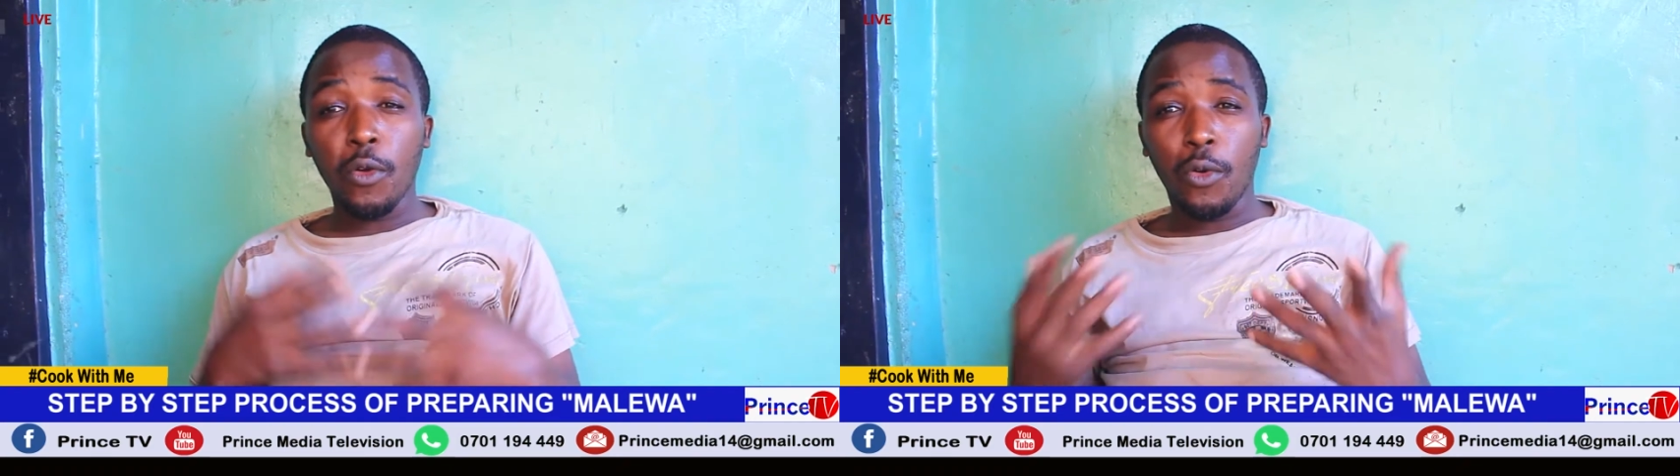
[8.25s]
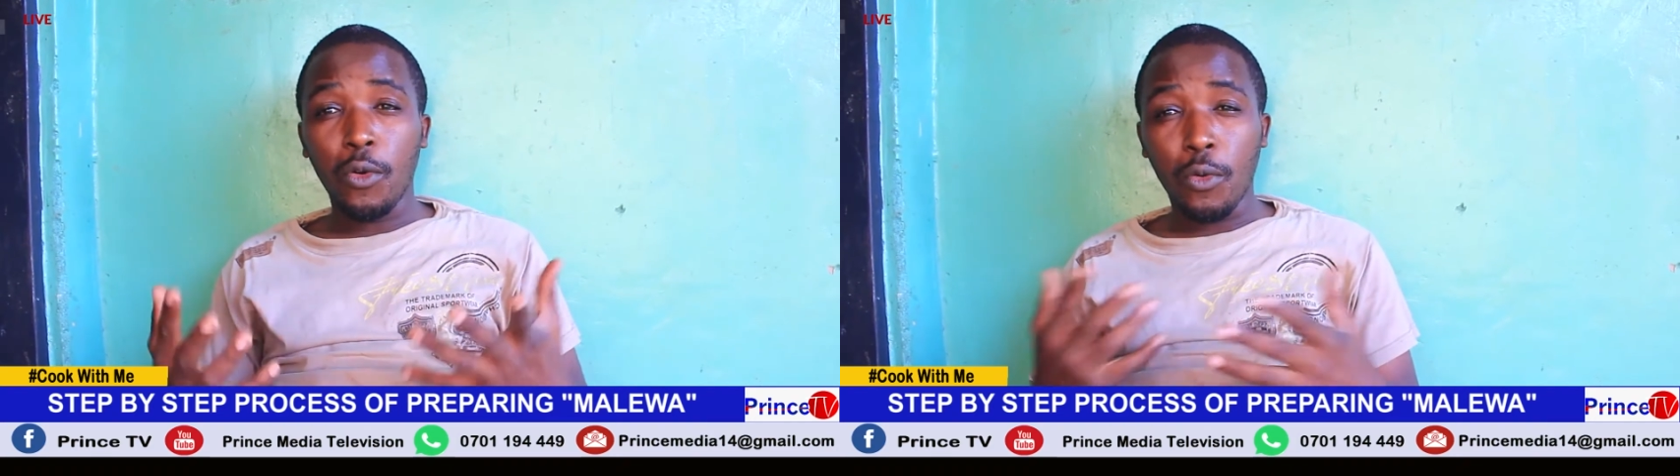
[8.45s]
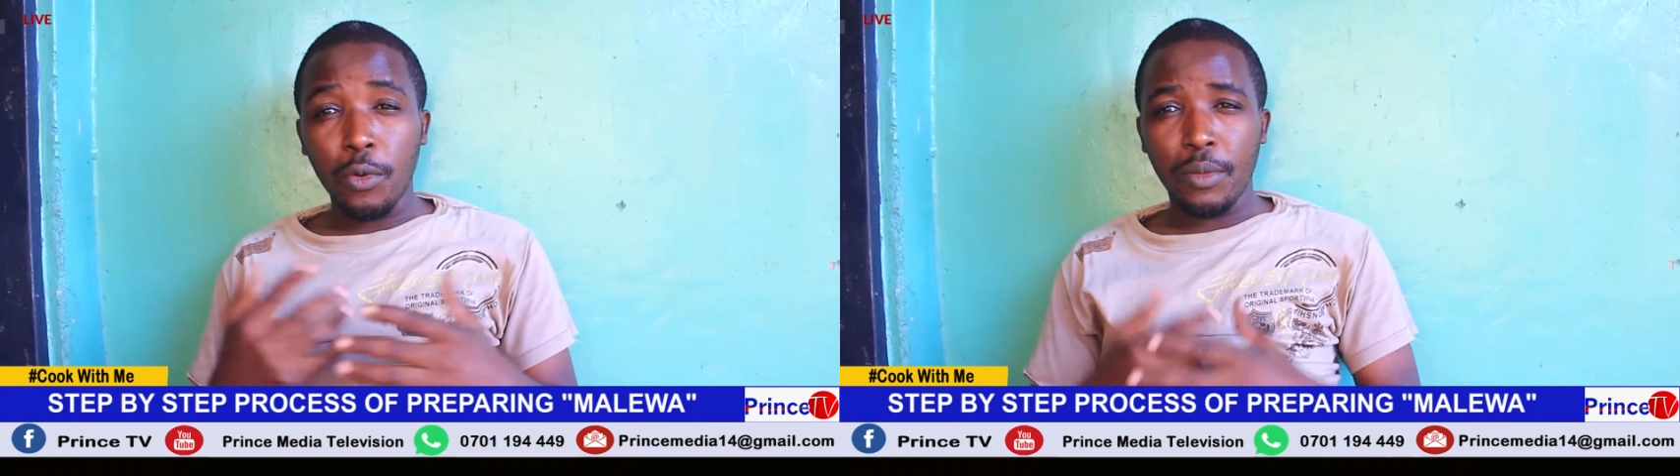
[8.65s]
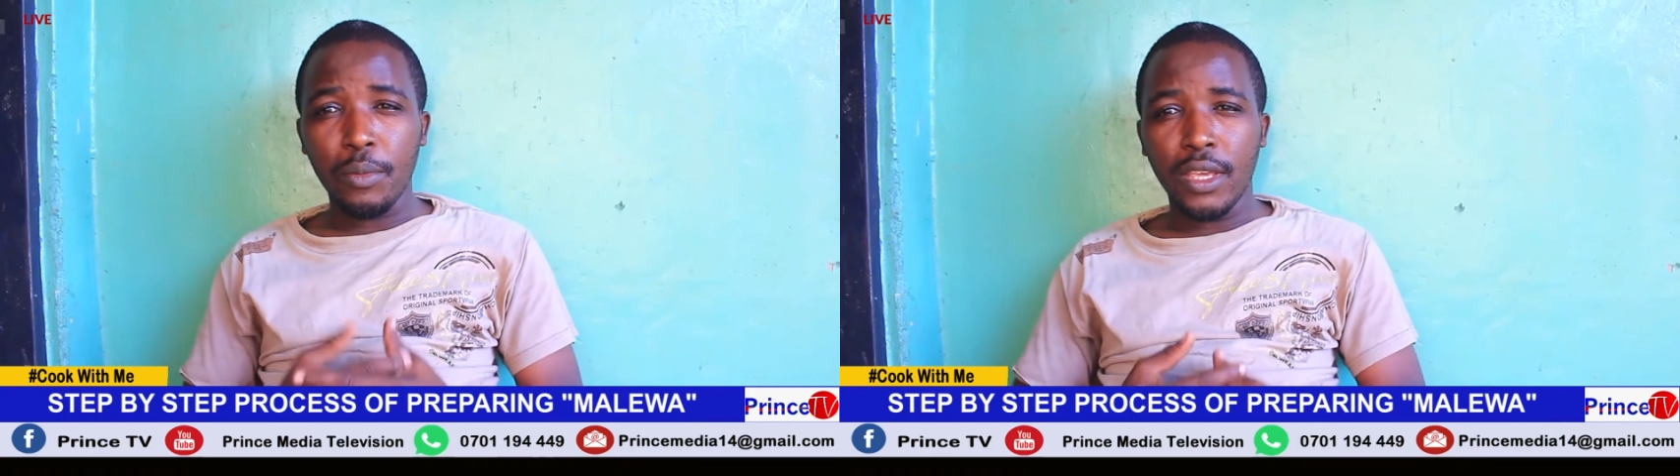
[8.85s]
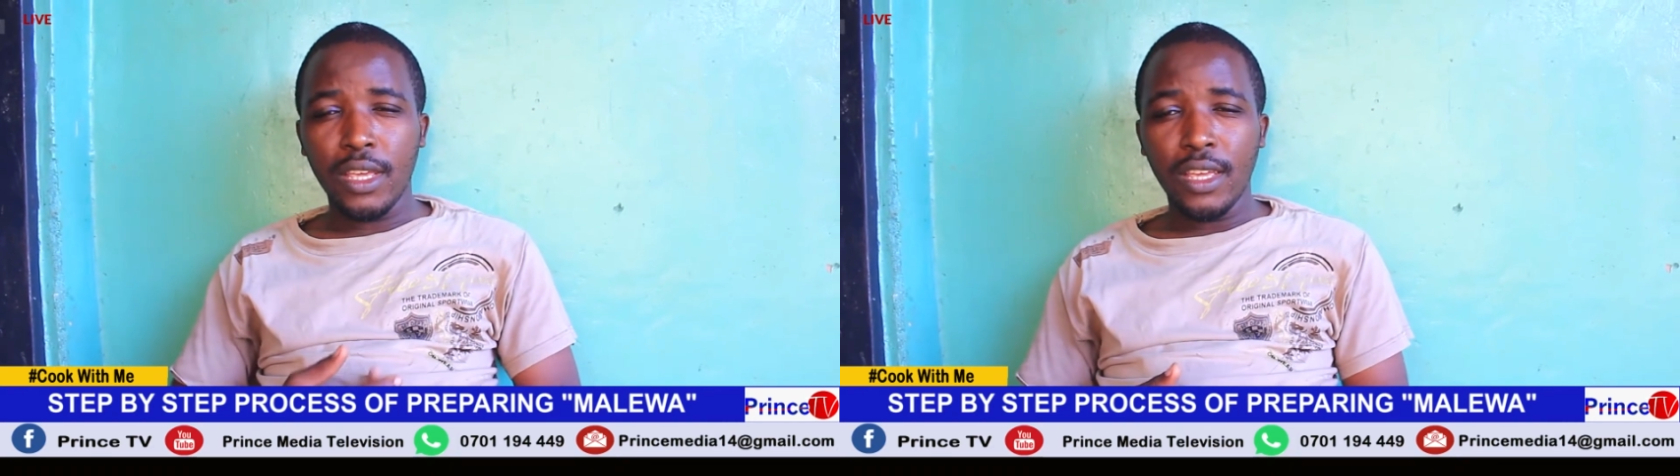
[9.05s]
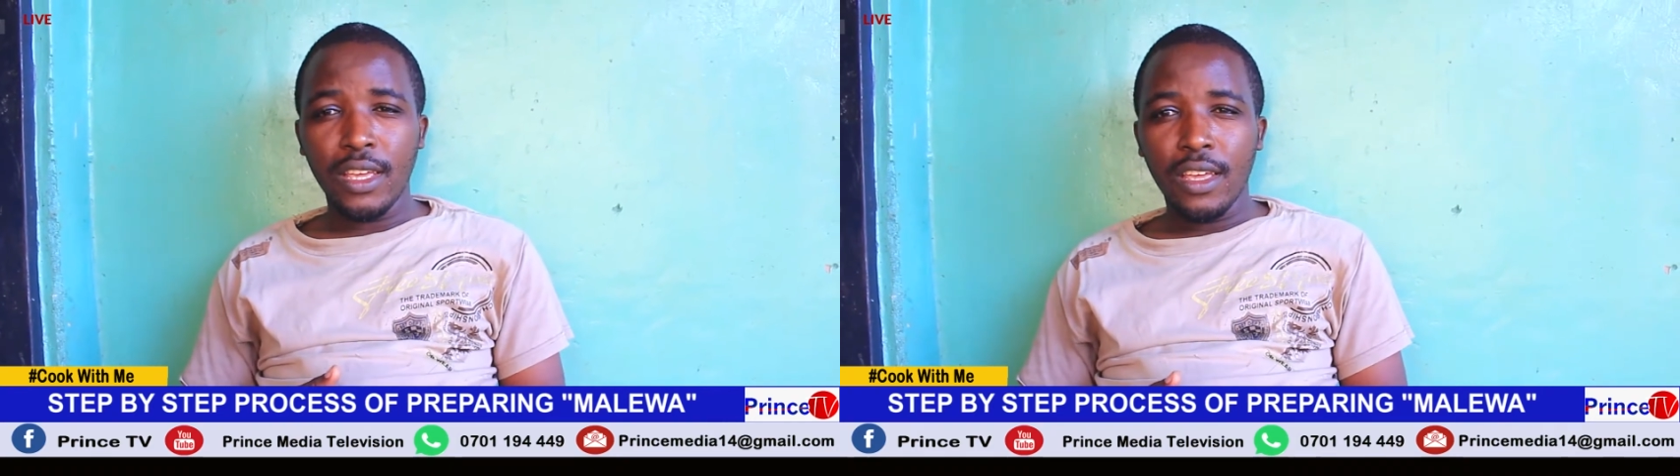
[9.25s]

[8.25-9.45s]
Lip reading: Cook With Me,